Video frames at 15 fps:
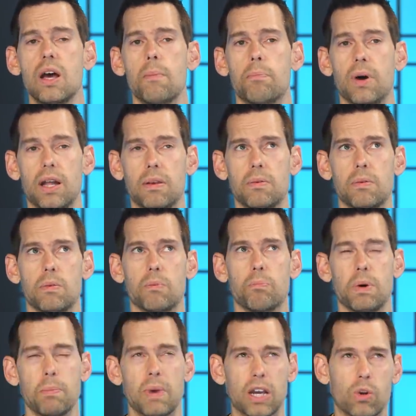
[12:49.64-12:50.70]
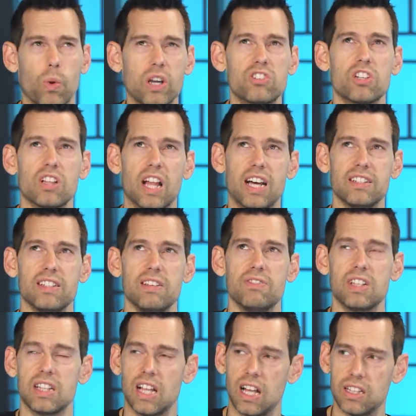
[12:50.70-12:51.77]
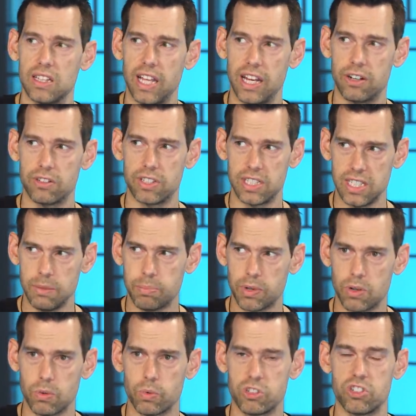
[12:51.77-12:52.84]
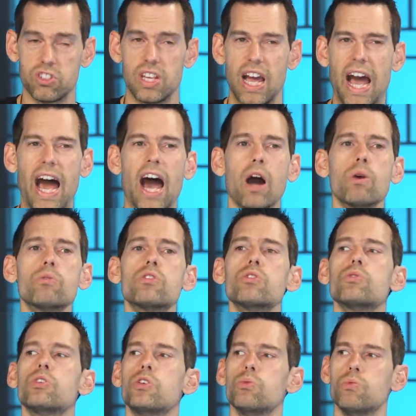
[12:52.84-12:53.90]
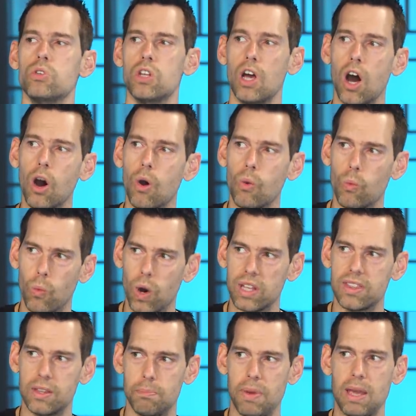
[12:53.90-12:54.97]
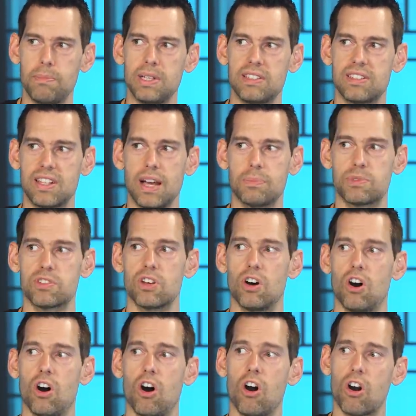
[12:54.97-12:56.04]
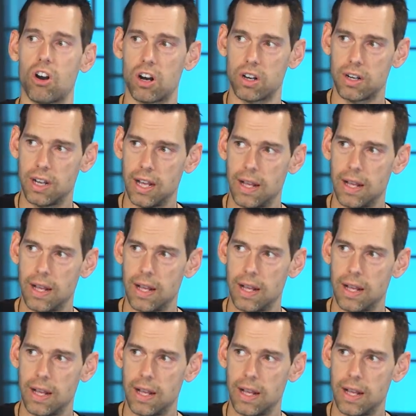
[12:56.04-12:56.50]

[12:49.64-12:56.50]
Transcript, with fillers: But my question lies even a layer deeper, which is, how do you know what the baby steps are?